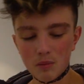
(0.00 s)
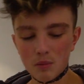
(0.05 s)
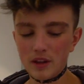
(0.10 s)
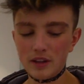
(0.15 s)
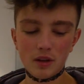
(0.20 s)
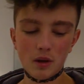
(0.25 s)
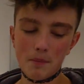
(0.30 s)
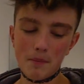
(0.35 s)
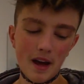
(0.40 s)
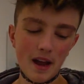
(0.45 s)
Well,
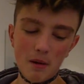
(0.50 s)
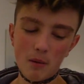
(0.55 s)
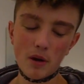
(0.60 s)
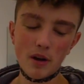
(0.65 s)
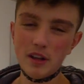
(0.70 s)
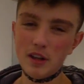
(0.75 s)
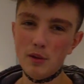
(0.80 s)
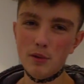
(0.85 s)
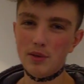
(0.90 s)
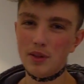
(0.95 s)
it don't matter
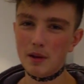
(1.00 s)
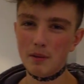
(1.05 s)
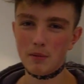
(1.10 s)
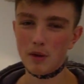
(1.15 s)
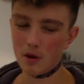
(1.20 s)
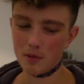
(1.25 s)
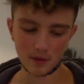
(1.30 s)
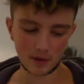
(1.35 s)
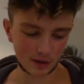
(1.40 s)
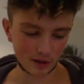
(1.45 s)
what you think,
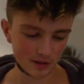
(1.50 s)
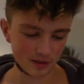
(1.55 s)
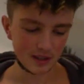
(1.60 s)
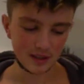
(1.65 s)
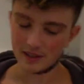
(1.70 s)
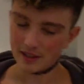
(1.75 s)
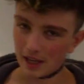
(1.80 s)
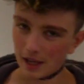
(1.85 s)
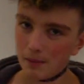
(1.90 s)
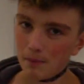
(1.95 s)
bro, because
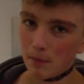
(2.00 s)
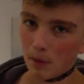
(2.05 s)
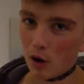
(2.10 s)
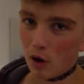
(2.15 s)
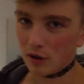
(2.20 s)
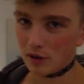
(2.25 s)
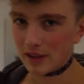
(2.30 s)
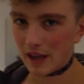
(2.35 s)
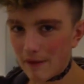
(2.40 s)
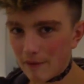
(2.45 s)
Team
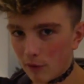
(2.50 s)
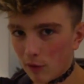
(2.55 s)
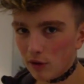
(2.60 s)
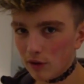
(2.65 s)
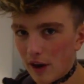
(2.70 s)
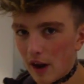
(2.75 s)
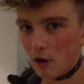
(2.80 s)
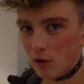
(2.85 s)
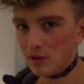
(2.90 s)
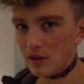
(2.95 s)
Morgz,
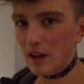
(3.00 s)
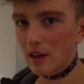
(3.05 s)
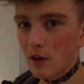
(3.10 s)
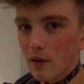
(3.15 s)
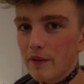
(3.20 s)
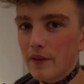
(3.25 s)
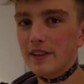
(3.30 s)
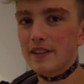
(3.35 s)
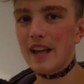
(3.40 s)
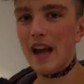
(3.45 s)
everyone knows I
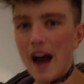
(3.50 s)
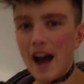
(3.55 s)
love this.